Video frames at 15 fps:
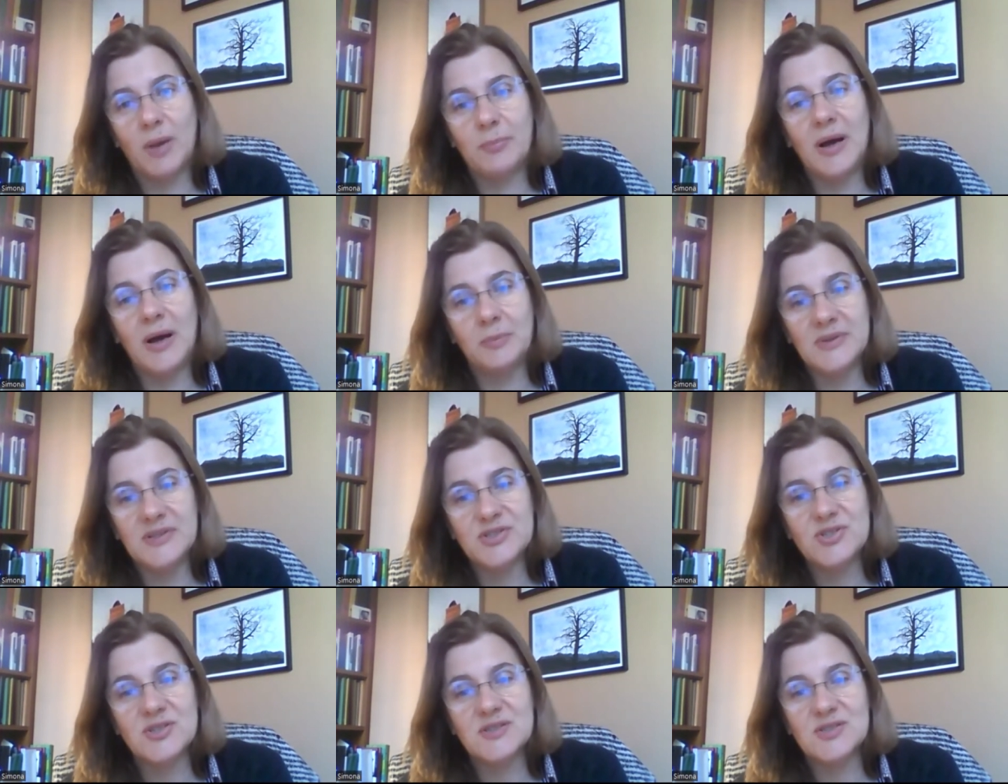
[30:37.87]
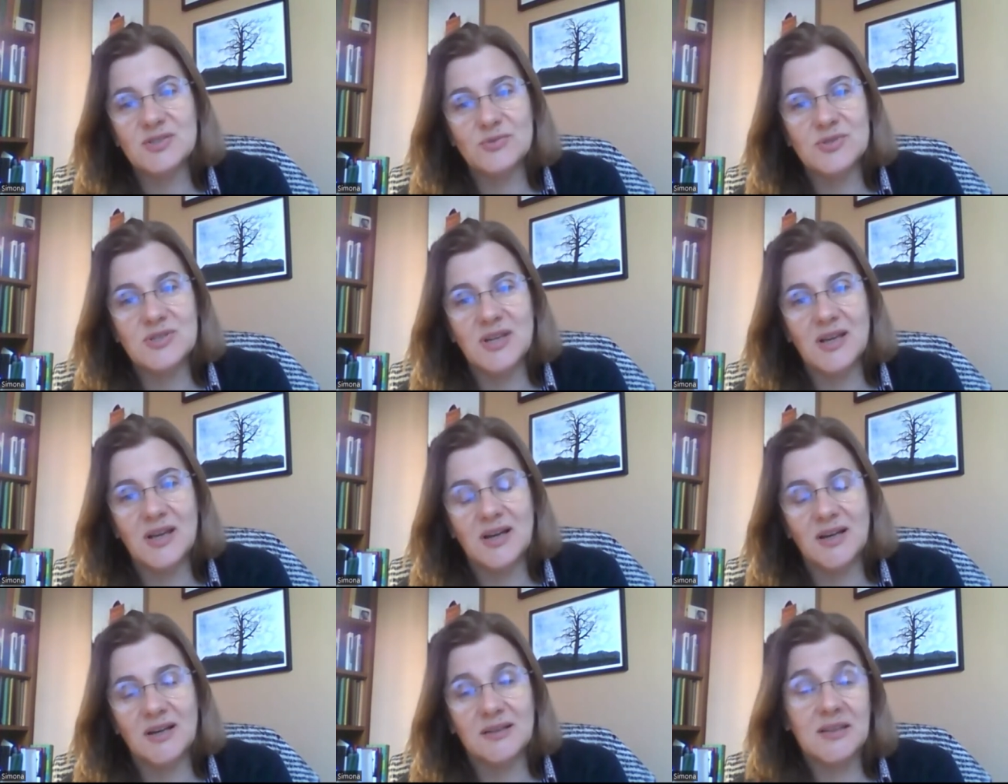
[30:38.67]
publishers, so they
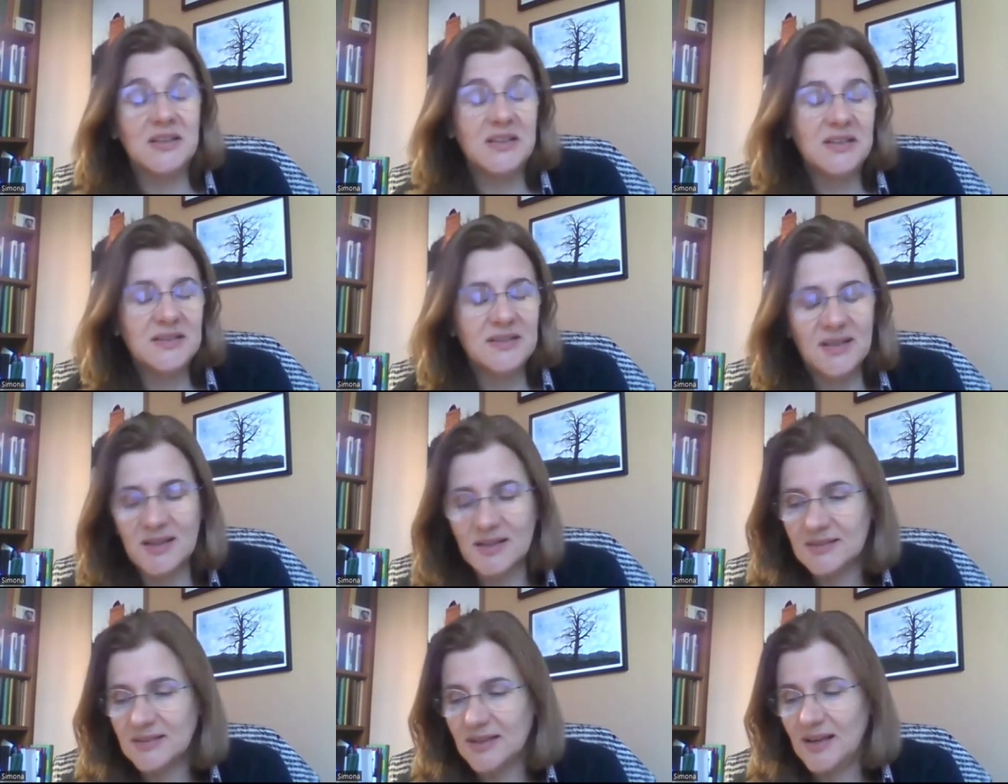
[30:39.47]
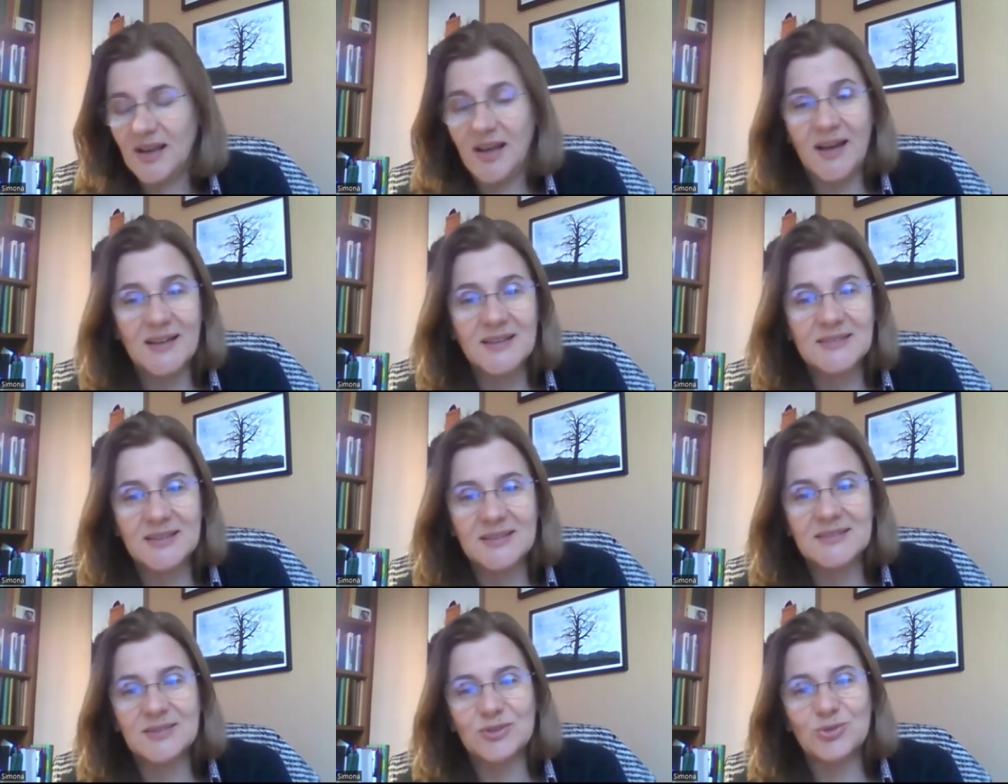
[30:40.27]
are keen, they like
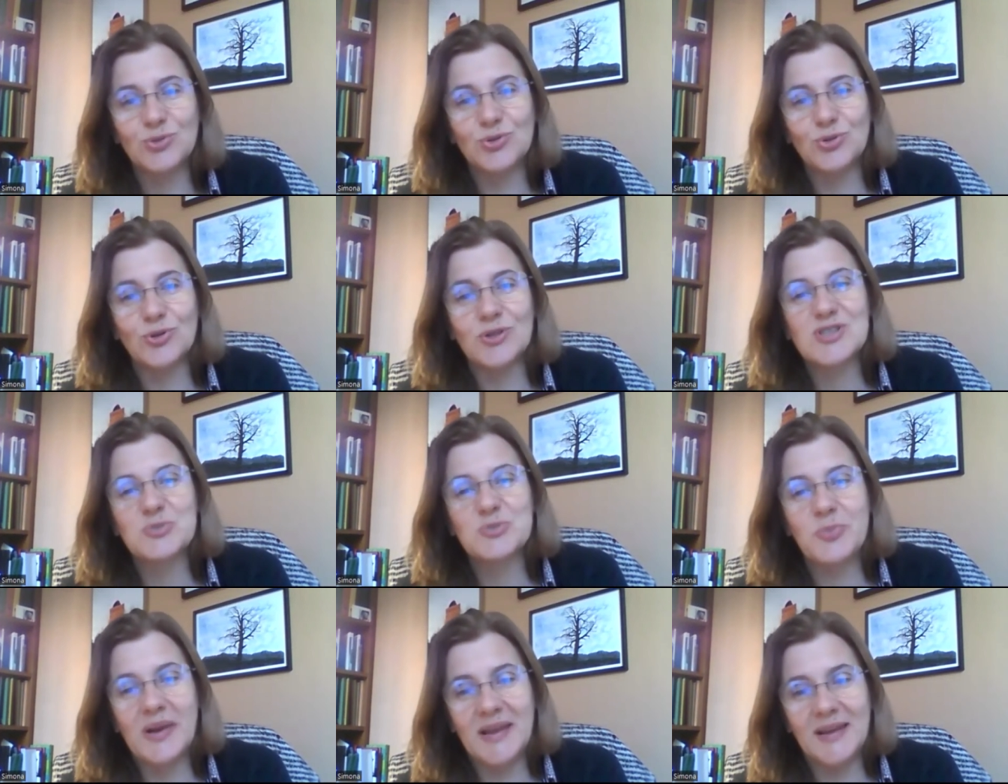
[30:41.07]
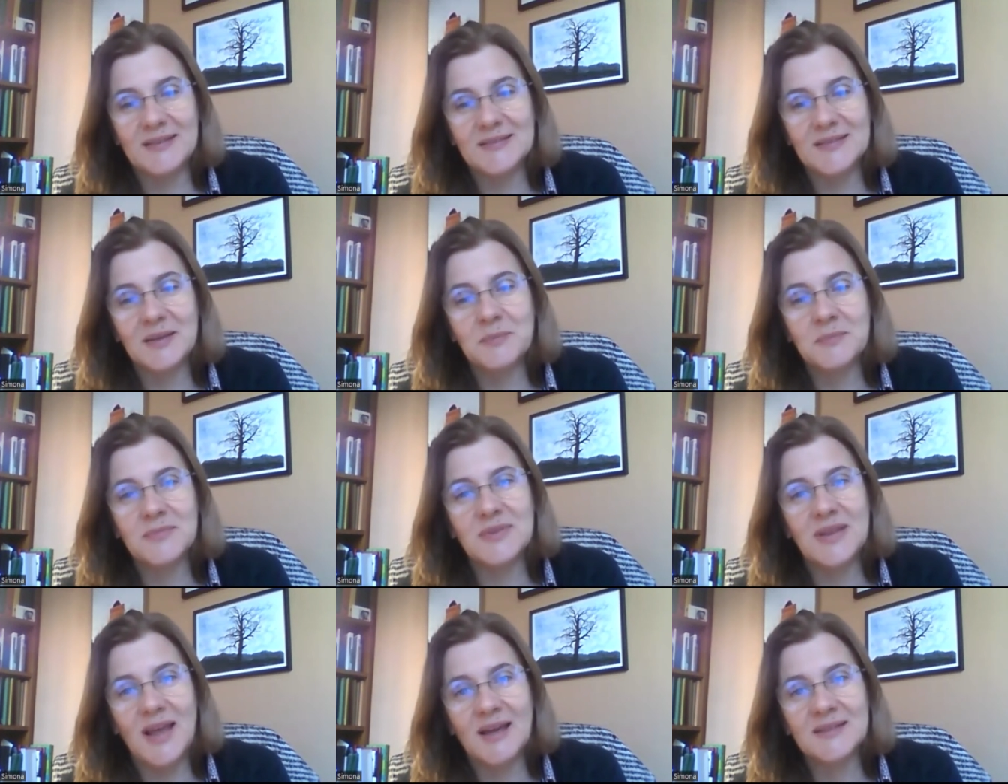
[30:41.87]
that you explain them
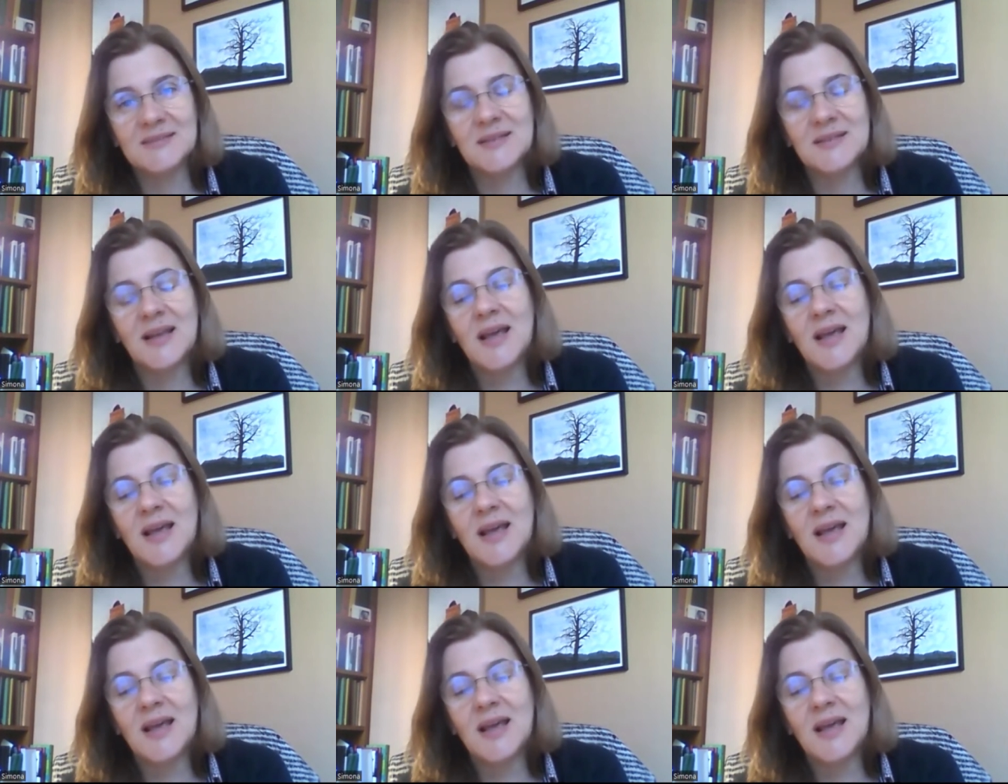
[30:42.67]
that.